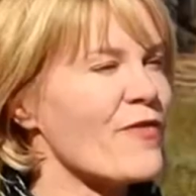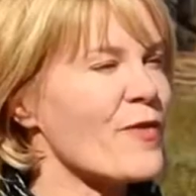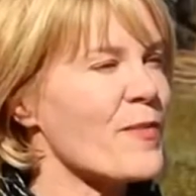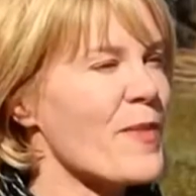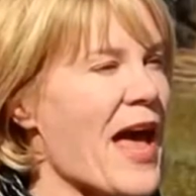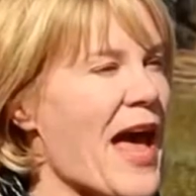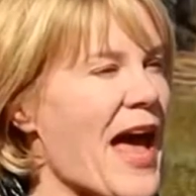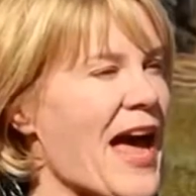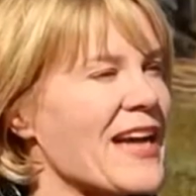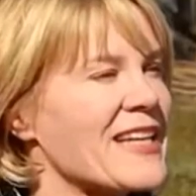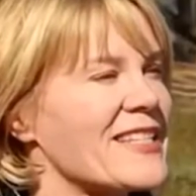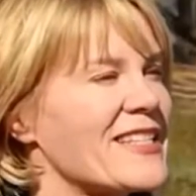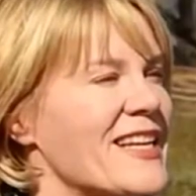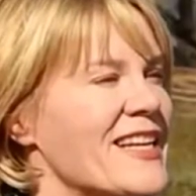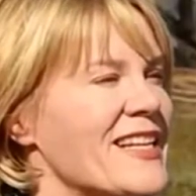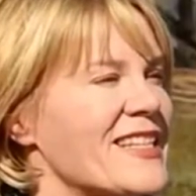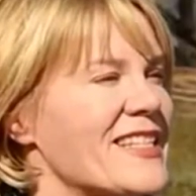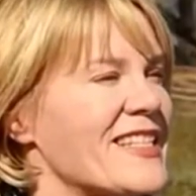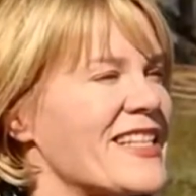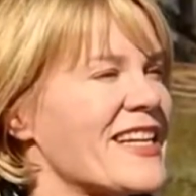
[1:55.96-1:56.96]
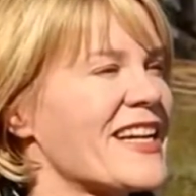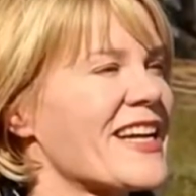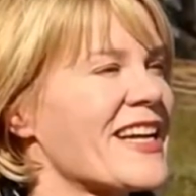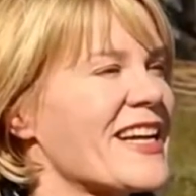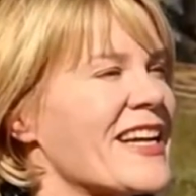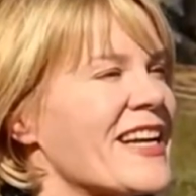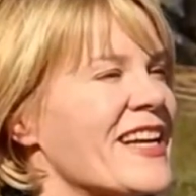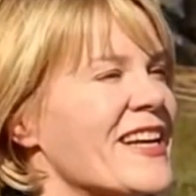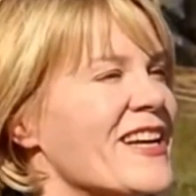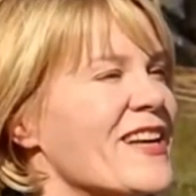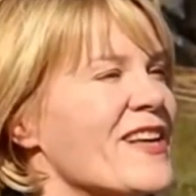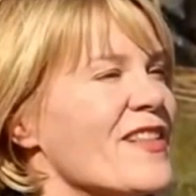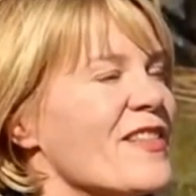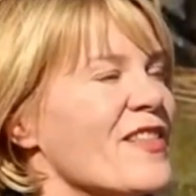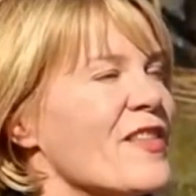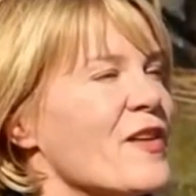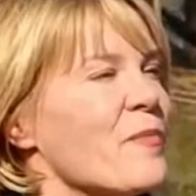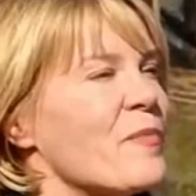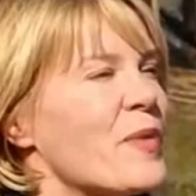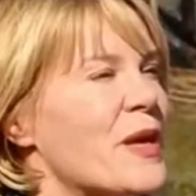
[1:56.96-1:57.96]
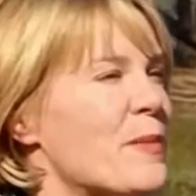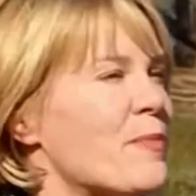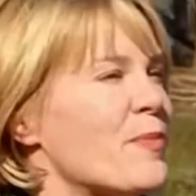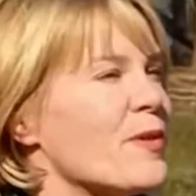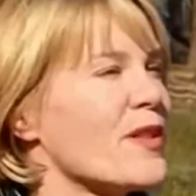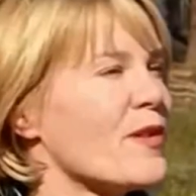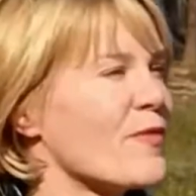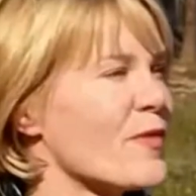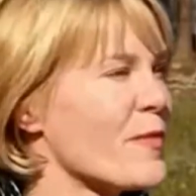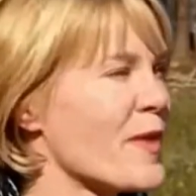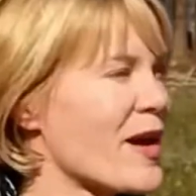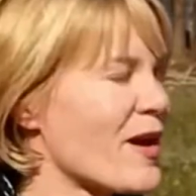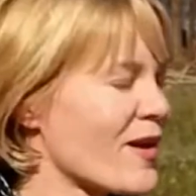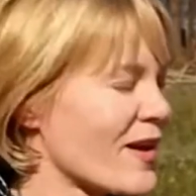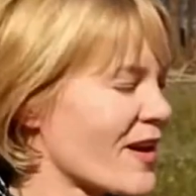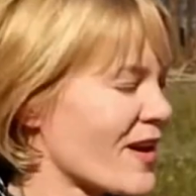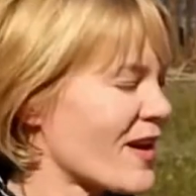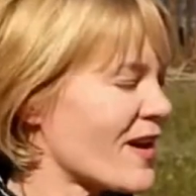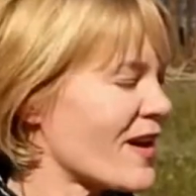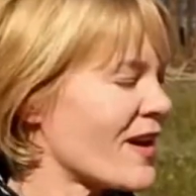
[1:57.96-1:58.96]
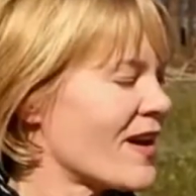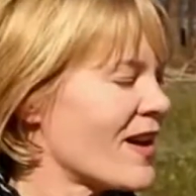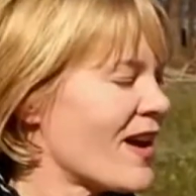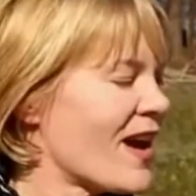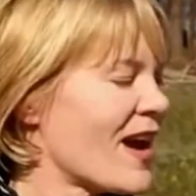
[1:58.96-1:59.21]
from accessing the people of America.